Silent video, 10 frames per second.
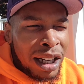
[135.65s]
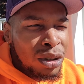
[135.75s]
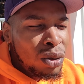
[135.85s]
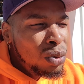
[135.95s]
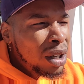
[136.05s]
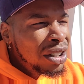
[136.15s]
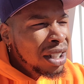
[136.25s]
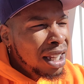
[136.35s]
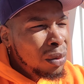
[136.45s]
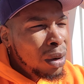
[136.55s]
They do one
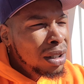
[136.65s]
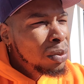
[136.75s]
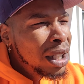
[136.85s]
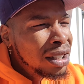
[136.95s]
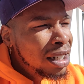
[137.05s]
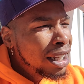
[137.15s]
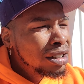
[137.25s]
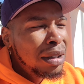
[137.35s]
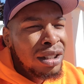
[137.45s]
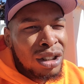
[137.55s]
thing one week, the next
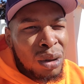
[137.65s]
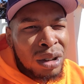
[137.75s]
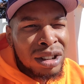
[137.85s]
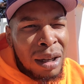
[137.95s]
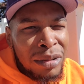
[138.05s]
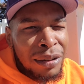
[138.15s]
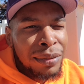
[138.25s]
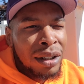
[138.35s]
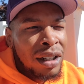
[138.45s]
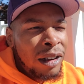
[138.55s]
month they're doing something different.